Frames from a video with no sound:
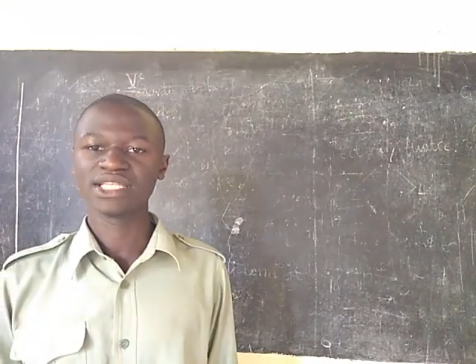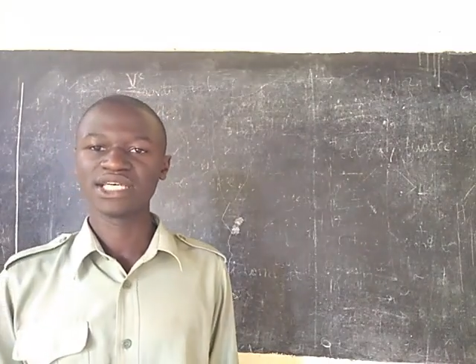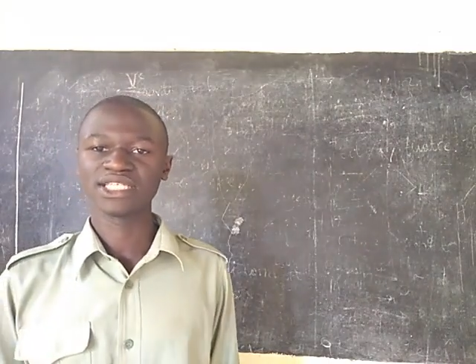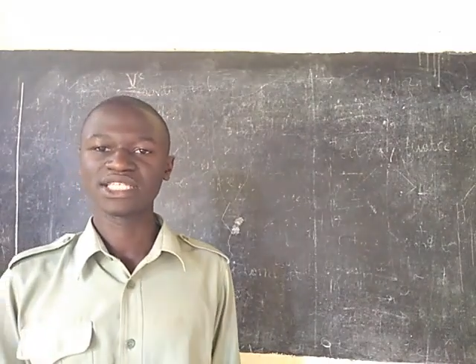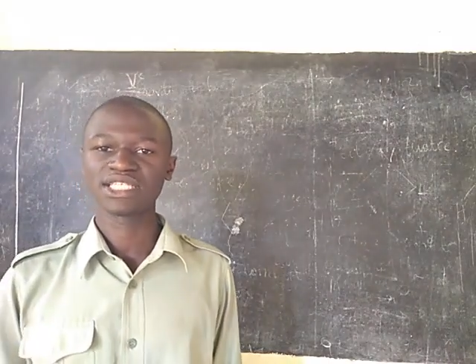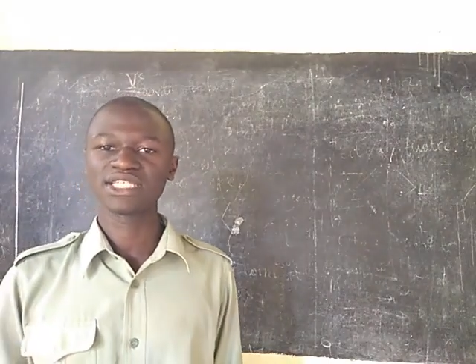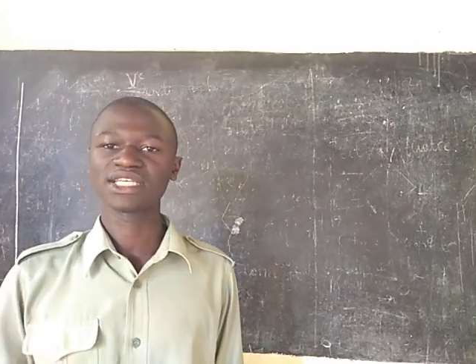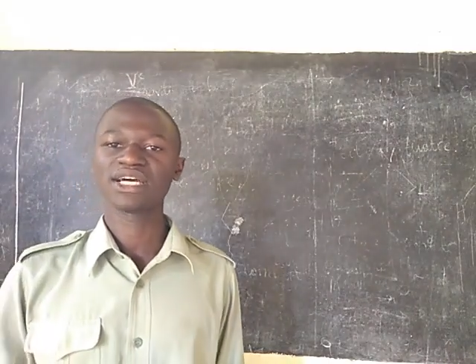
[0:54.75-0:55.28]

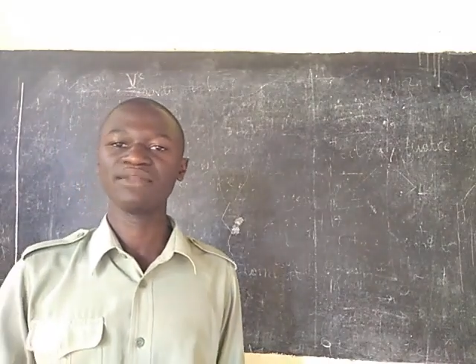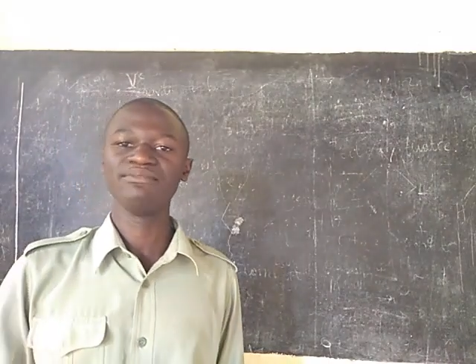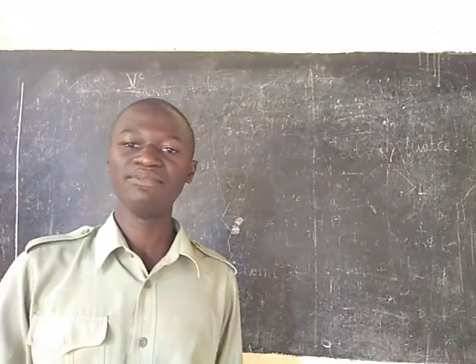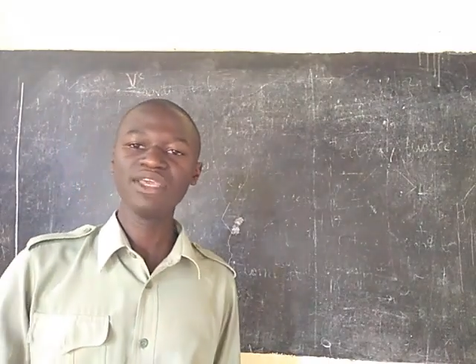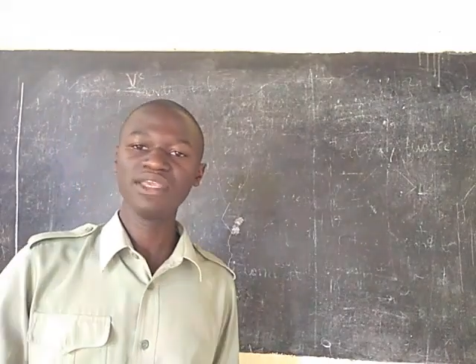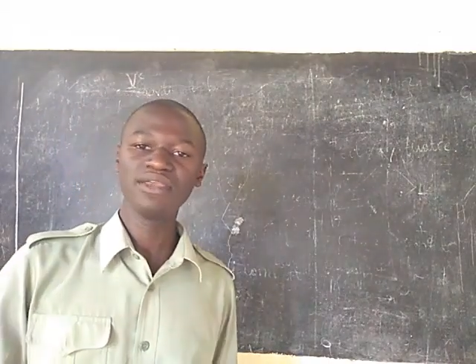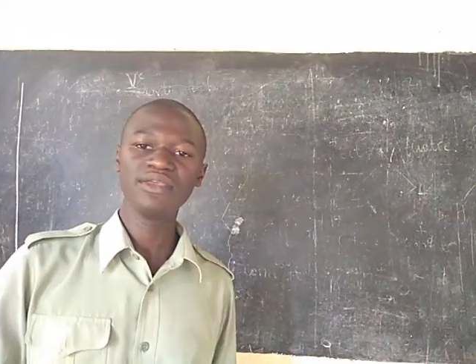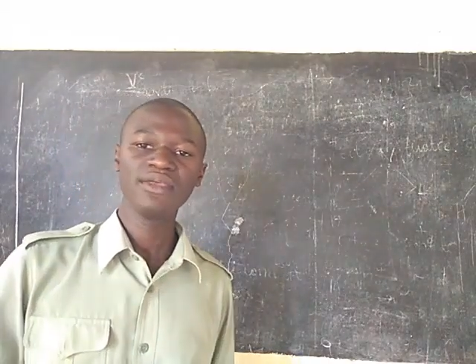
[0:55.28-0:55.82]
that it can
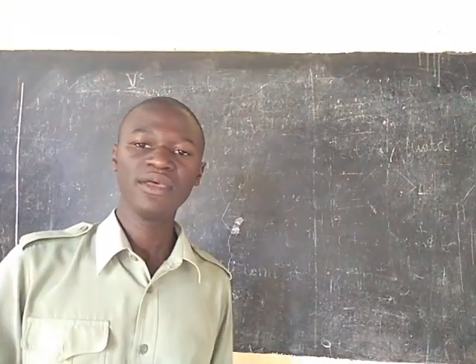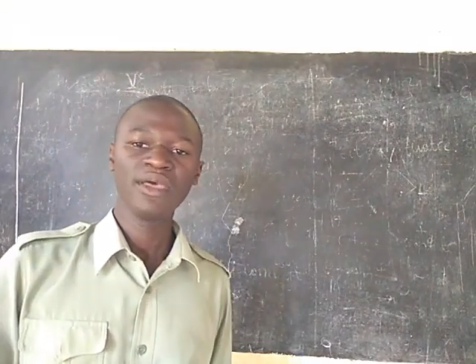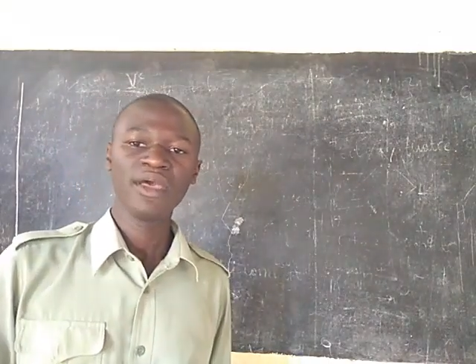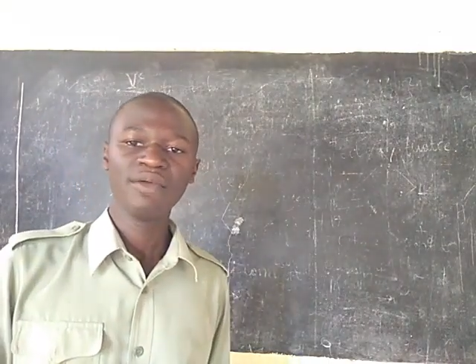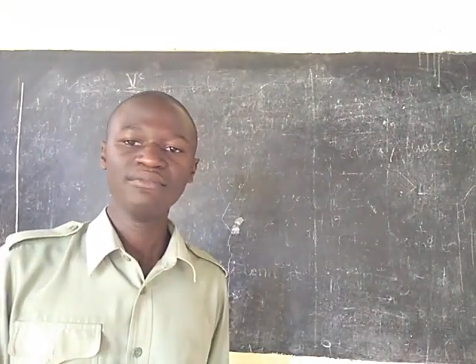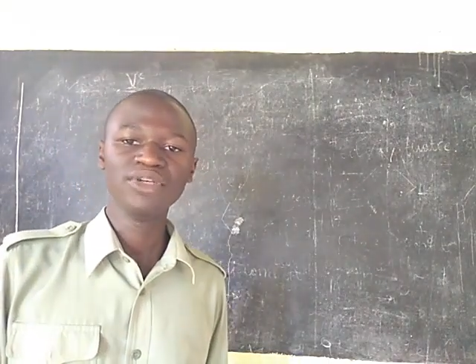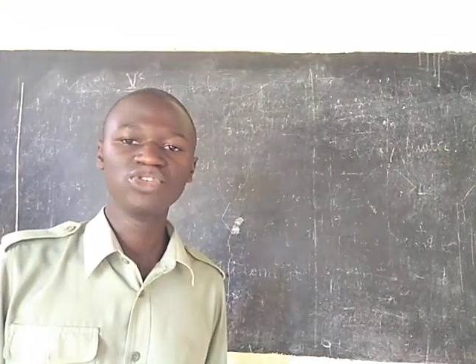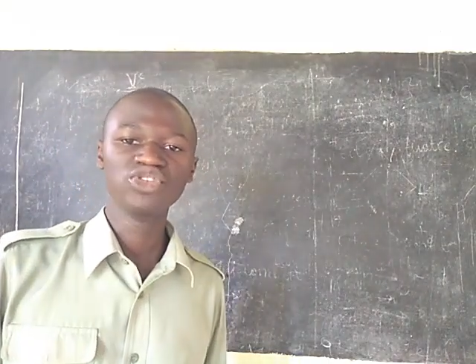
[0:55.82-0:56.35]

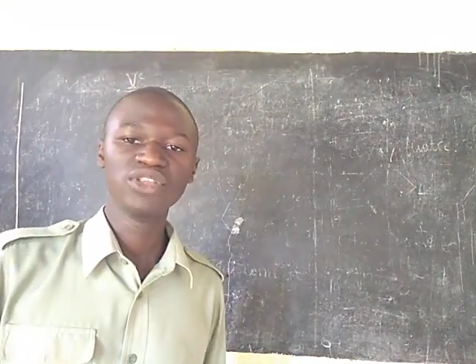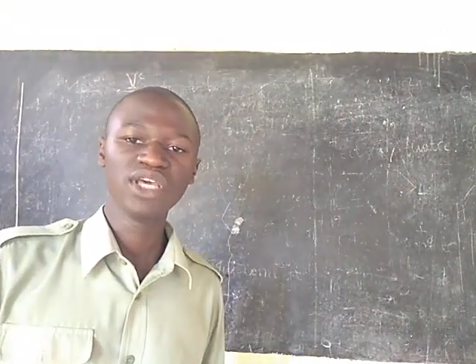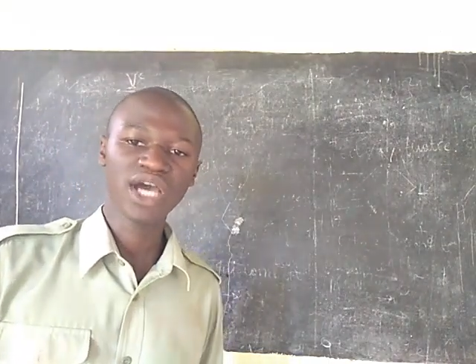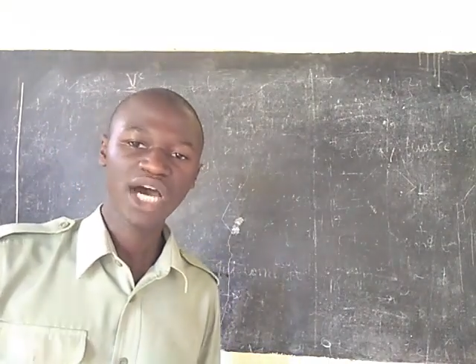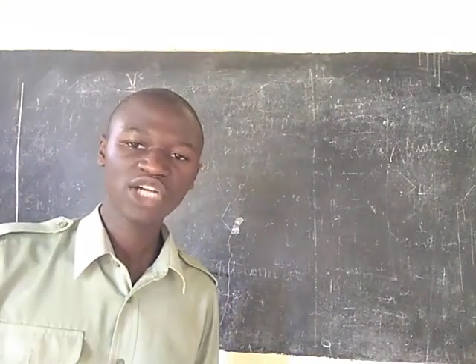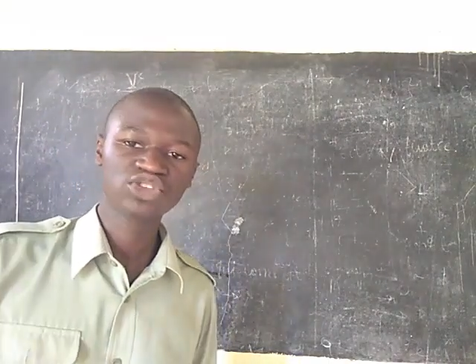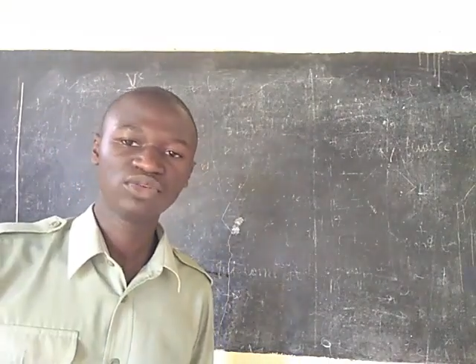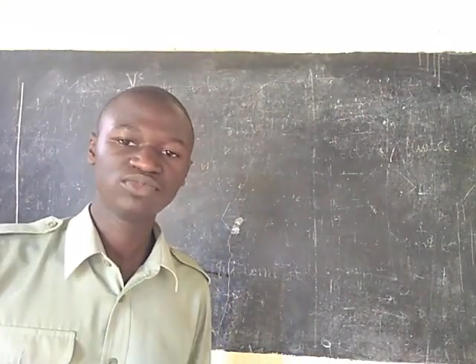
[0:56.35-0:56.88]
be between the
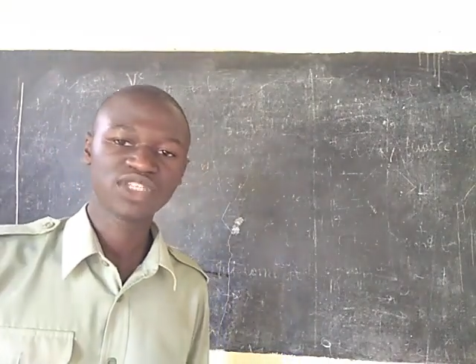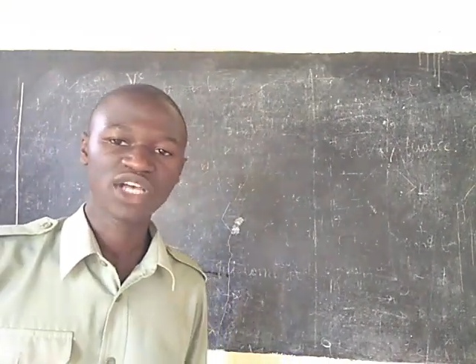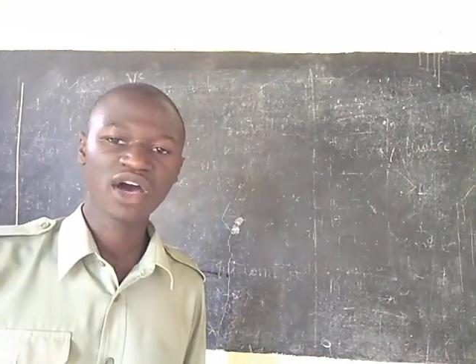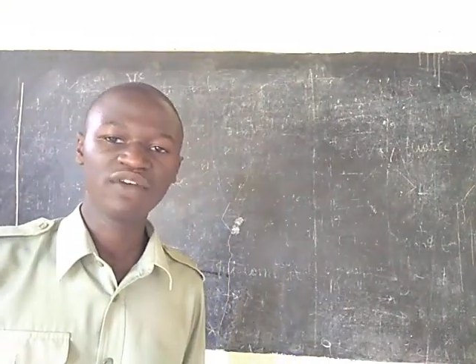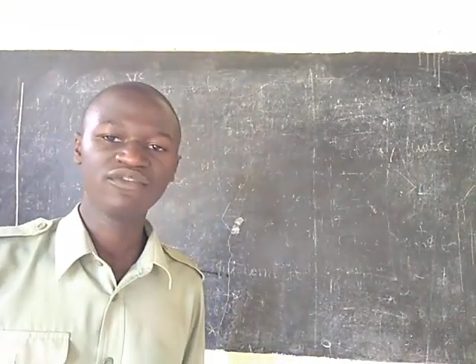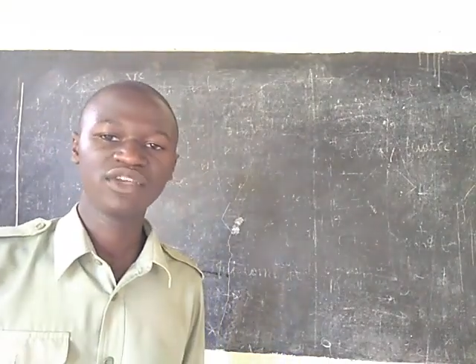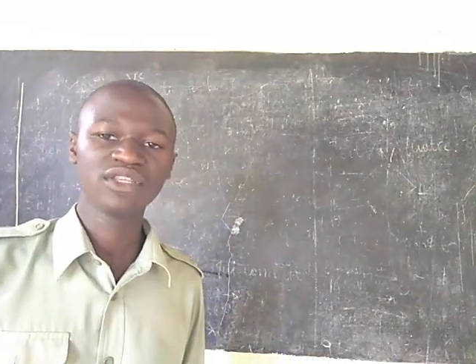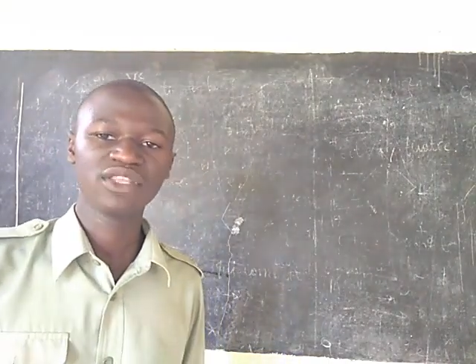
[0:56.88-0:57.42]
atoms
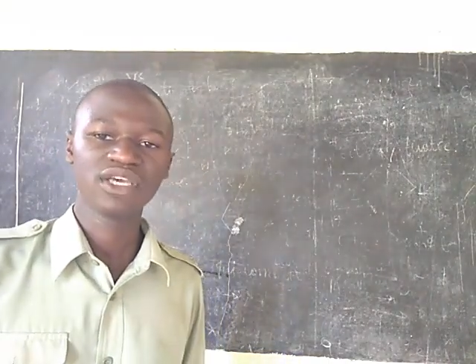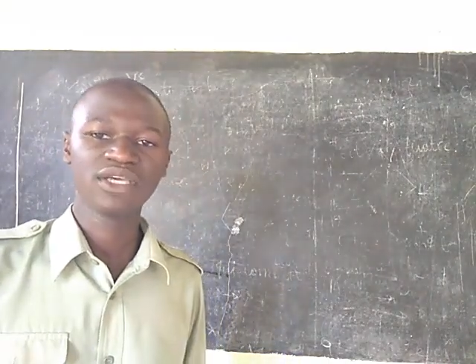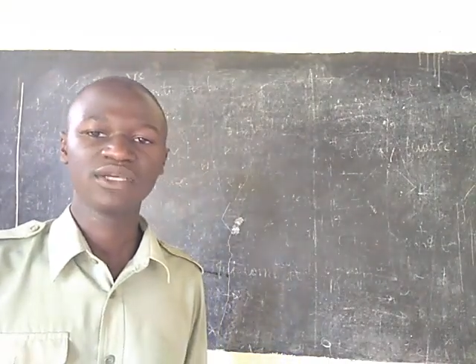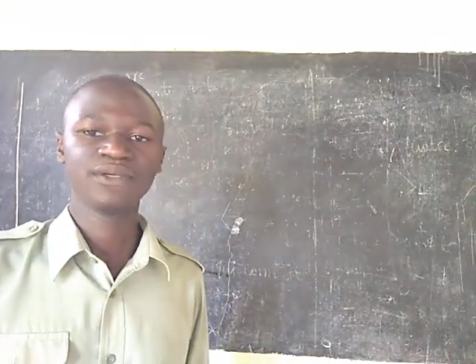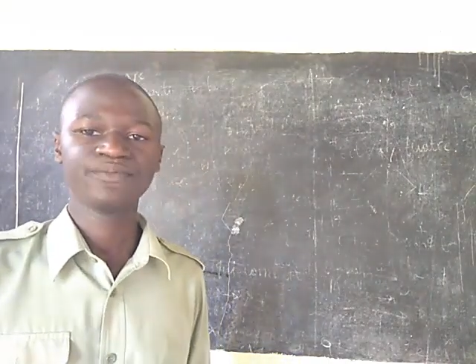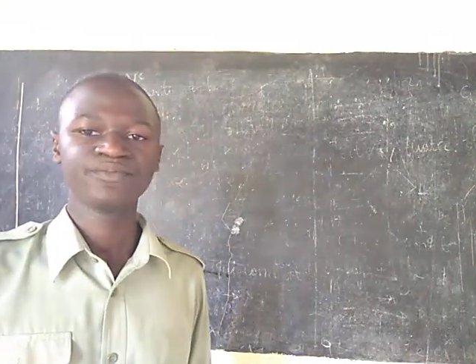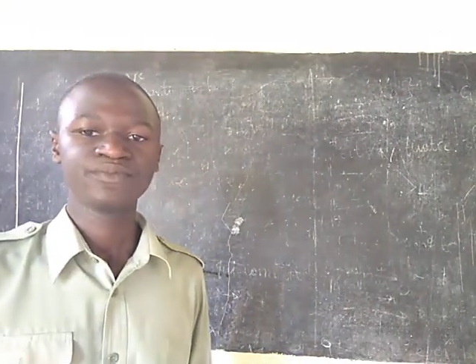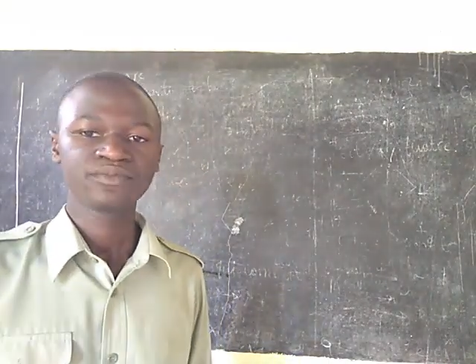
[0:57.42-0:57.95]
having
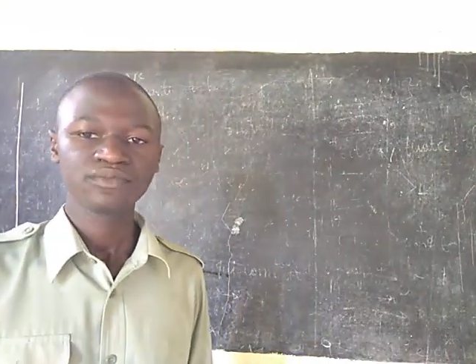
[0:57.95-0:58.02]
the